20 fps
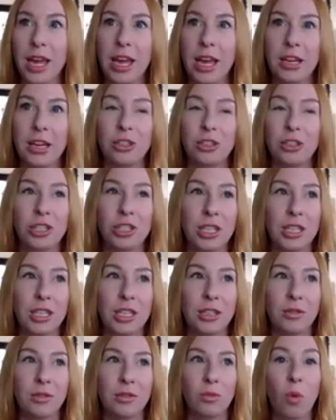she
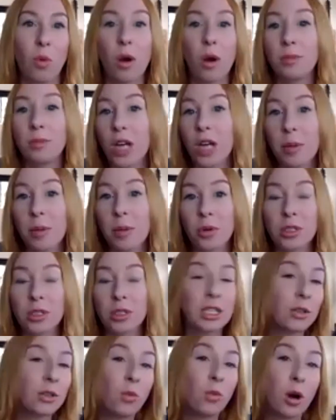warmed up or
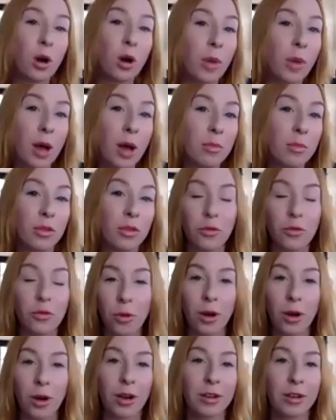didn't warm up
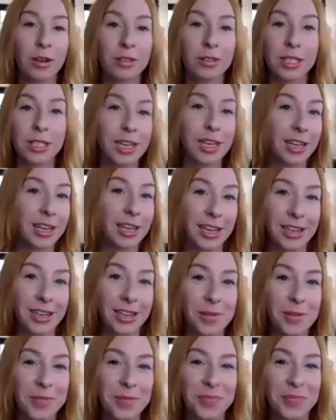before singing.